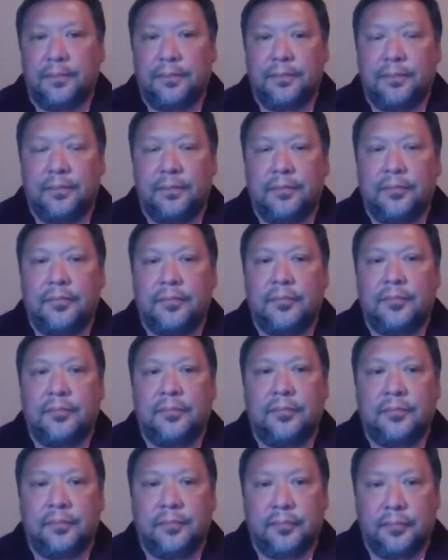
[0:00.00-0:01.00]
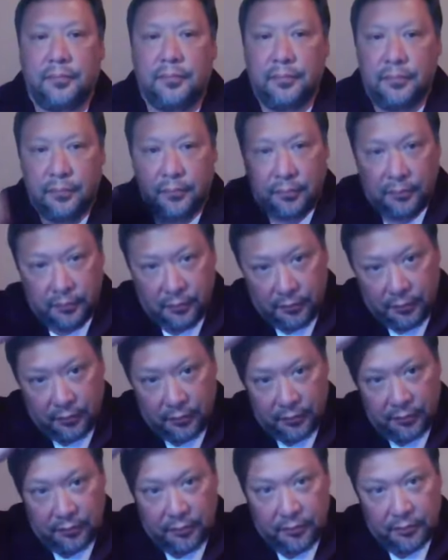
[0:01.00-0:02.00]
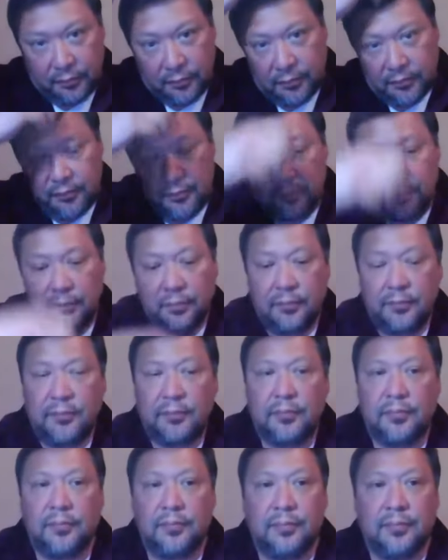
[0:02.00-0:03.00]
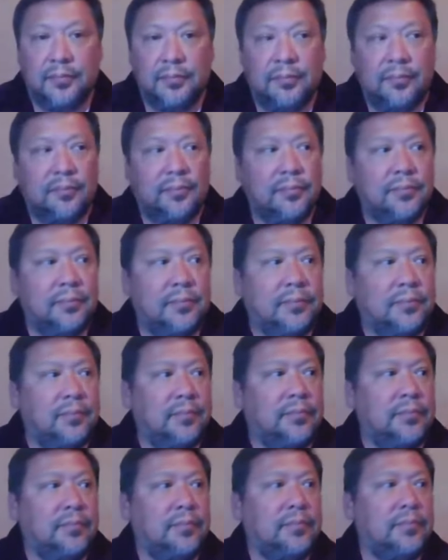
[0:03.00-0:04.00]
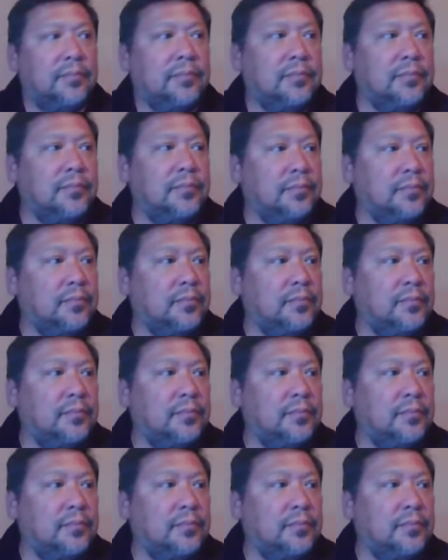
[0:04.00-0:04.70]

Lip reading: This person isn't speaking.